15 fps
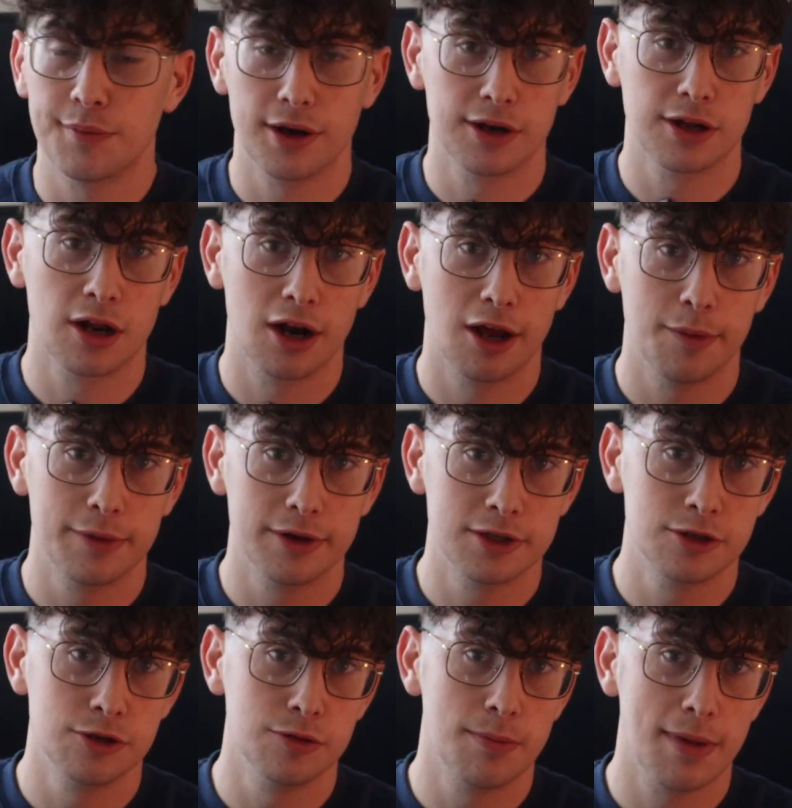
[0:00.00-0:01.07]
by the club
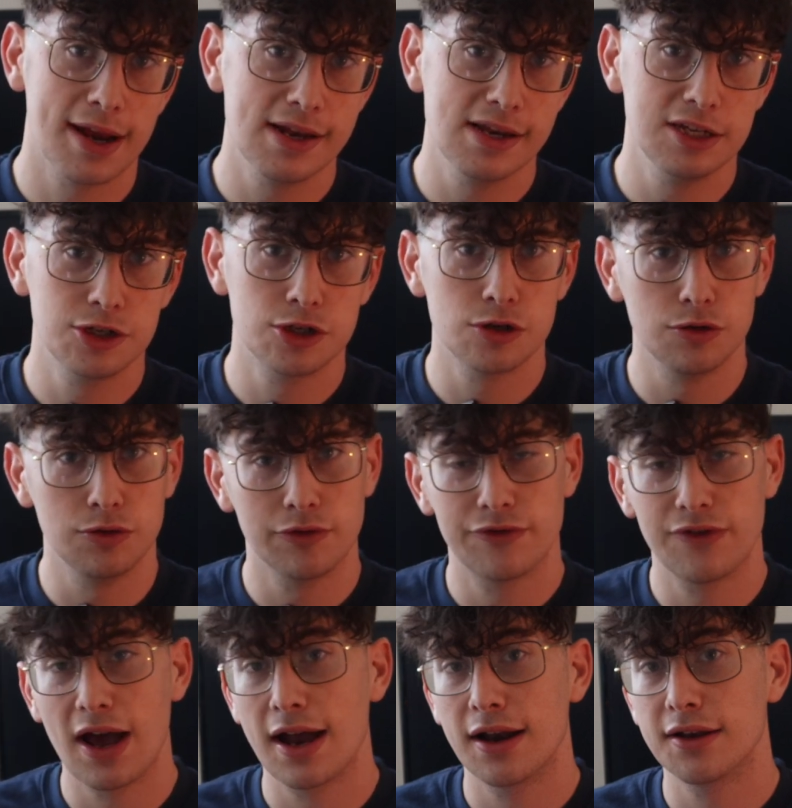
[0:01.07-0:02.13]
to mainly shoot
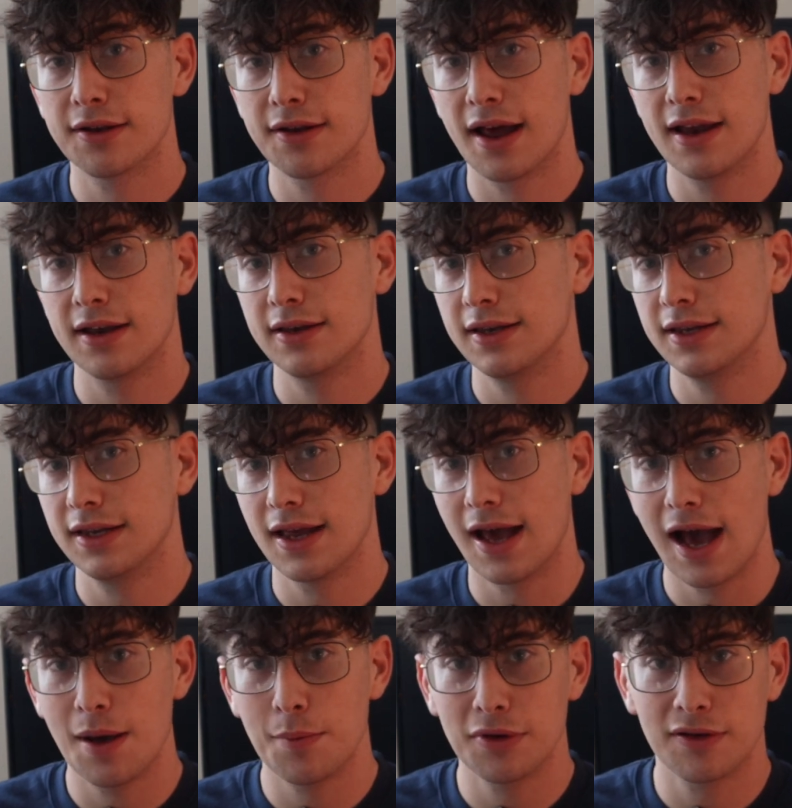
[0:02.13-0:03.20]
fans and the
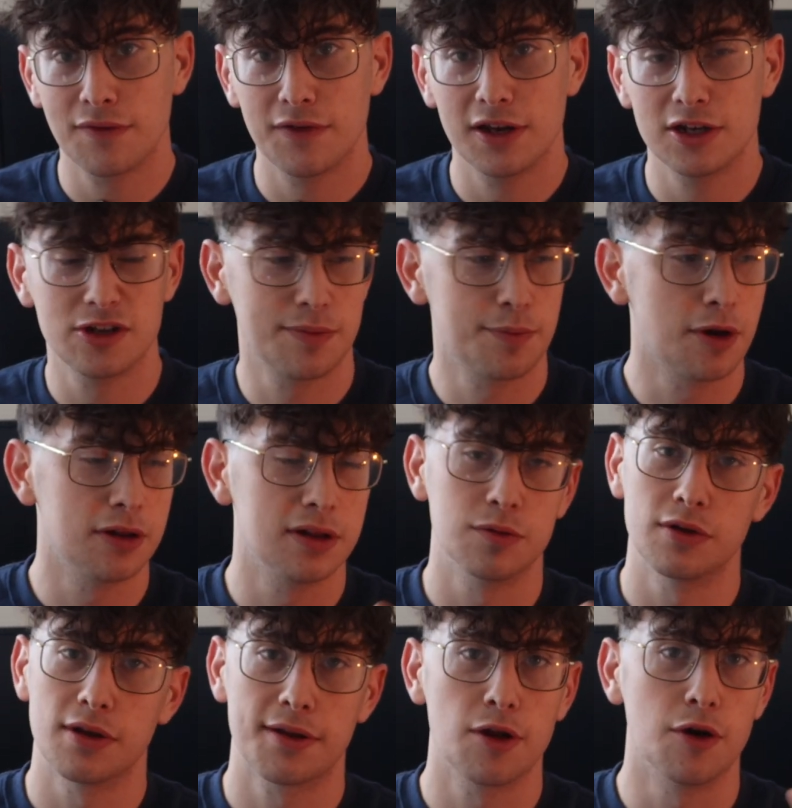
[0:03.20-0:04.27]
atmosphere, just because it
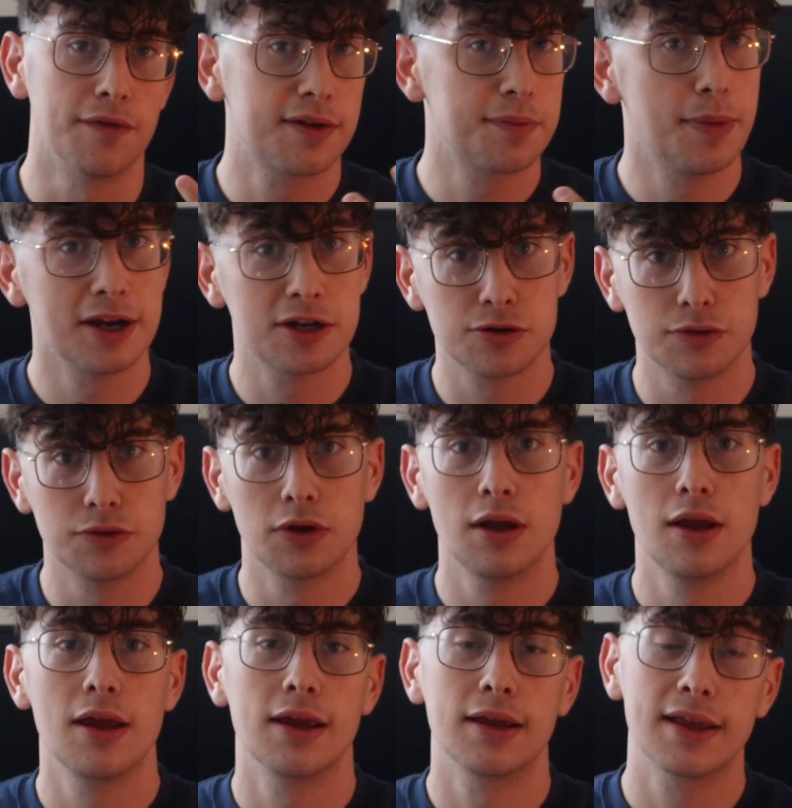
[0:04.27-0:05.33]
was a sort of special
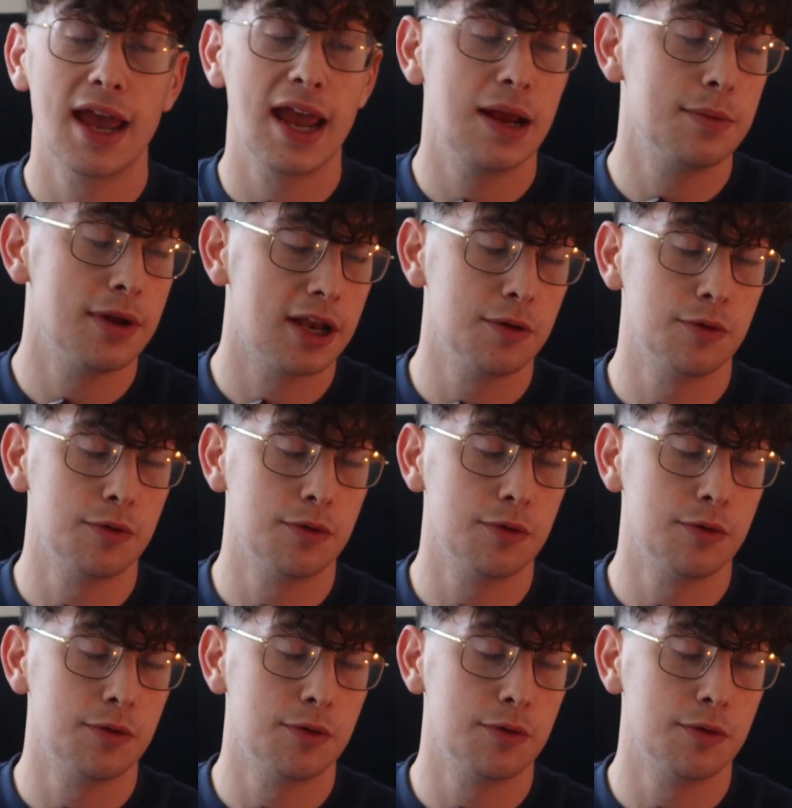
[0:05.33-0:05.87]
game that they